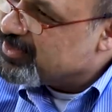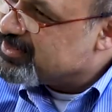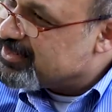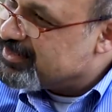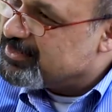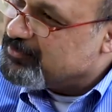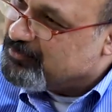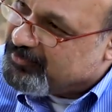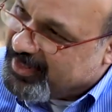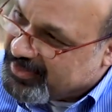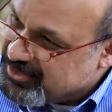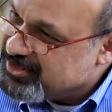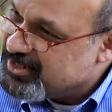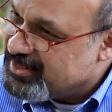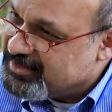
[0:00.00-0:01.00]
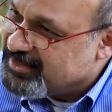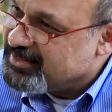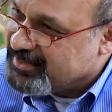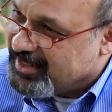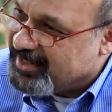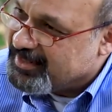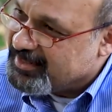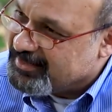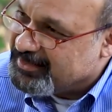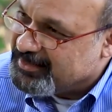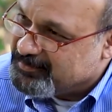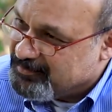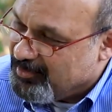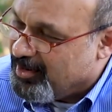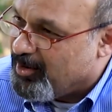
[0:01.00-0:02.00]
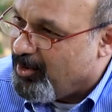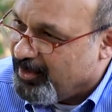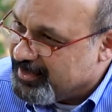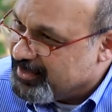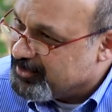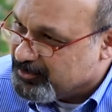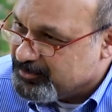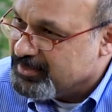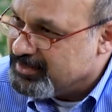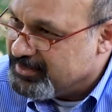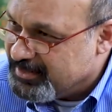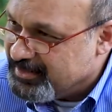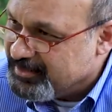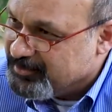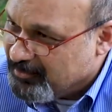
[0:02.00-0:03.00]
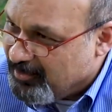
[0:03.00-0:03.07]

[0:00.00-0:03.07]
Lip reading: it's a differentiated curriculum according to the need